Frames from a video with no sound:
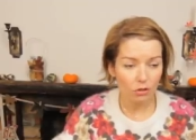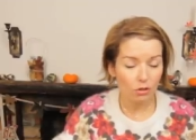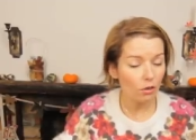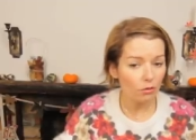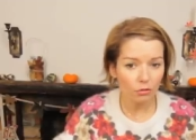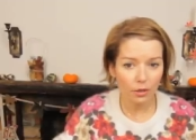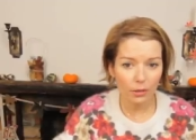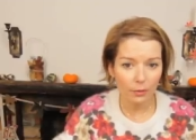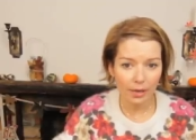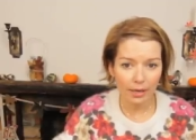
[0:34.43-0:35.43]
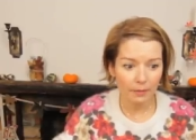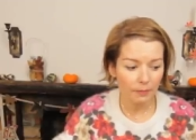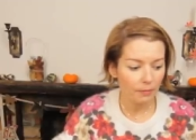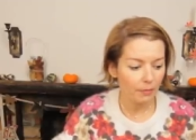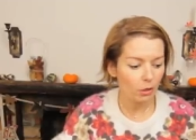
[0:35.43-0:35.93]
don't throw it away
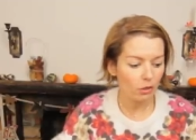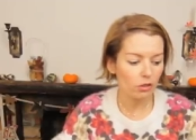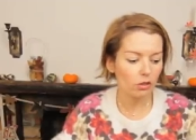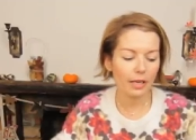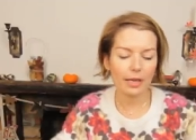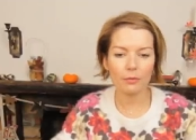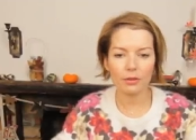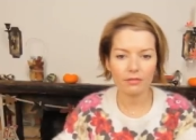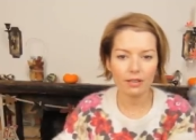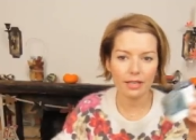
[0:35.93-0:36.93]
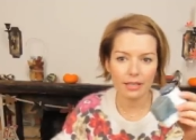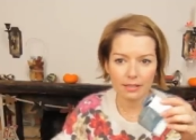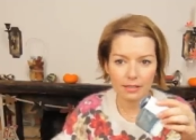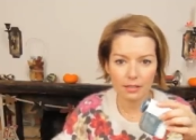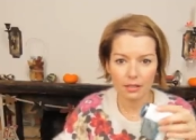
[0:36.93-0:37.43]
because you can get one of
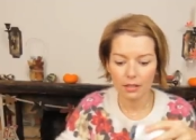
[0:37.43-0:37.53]
these.